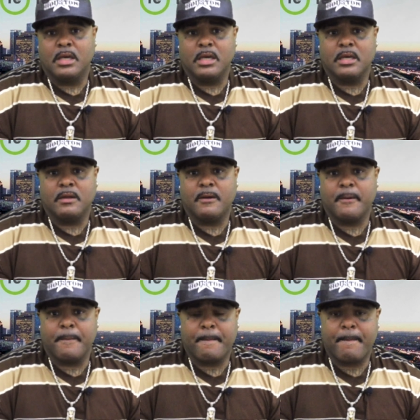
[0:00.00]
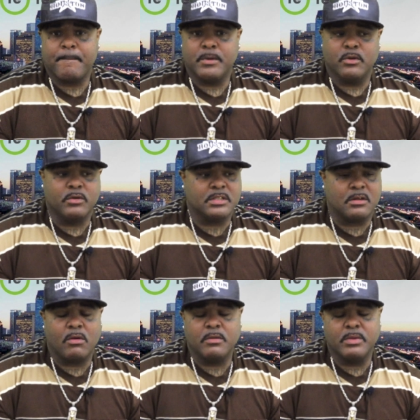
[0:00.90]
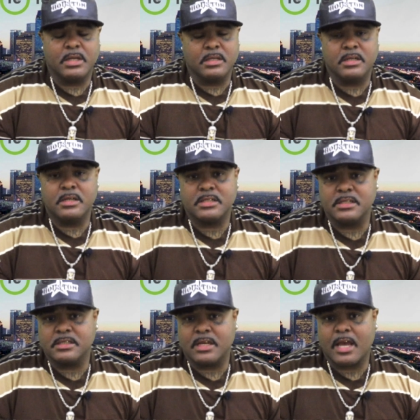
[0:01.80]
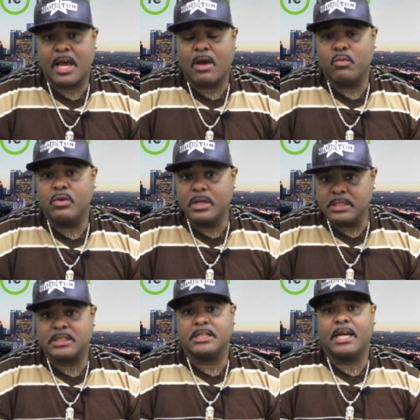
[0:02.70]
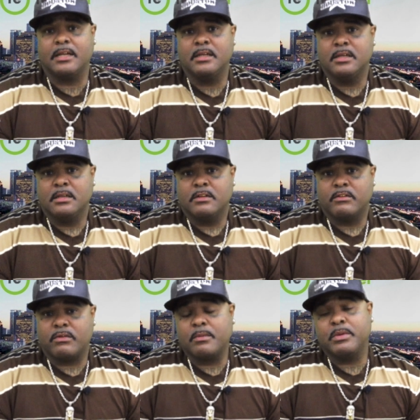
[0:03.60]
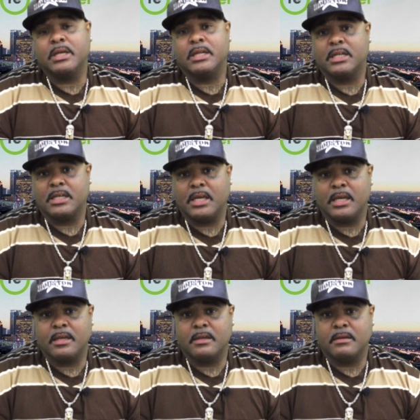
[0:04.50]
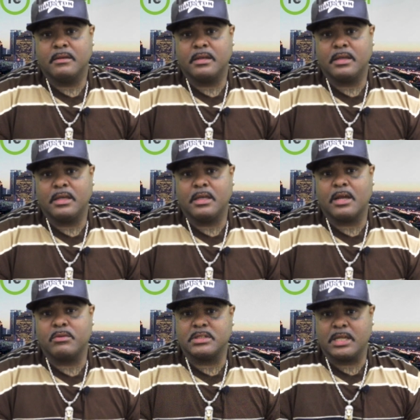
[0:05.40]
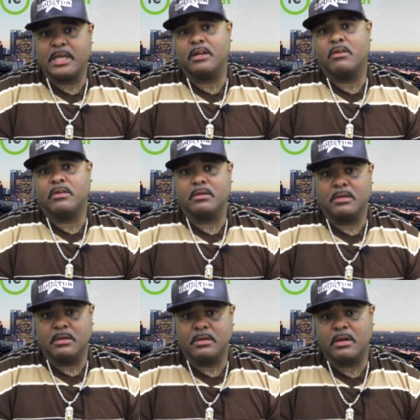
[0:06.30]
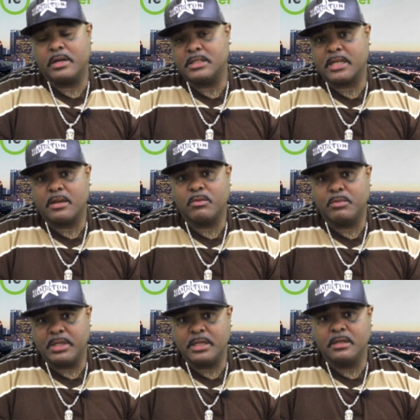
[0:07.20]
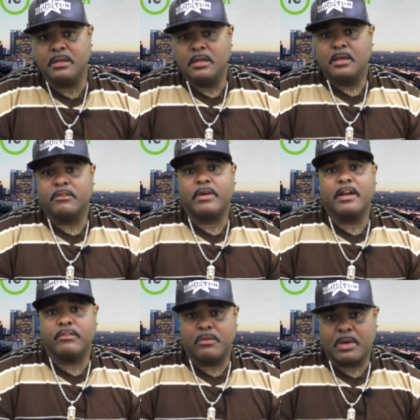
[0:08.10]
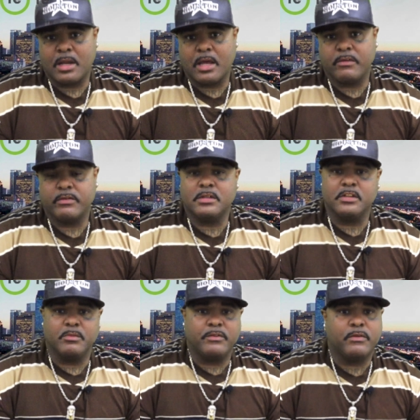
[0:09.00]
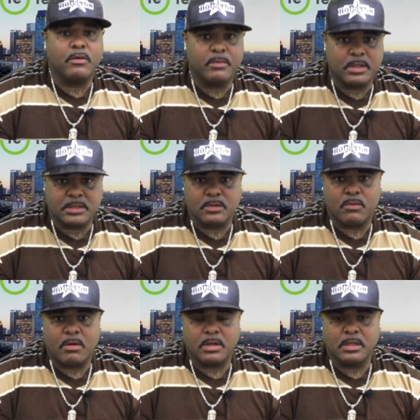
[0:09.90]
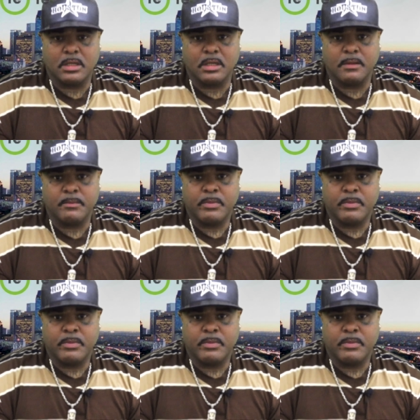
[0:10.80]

And it's only been a year since I was shot from being in the gang. And I was laying on a gurney table, bleeding, fighting for my life. It took me 4 months to walk again.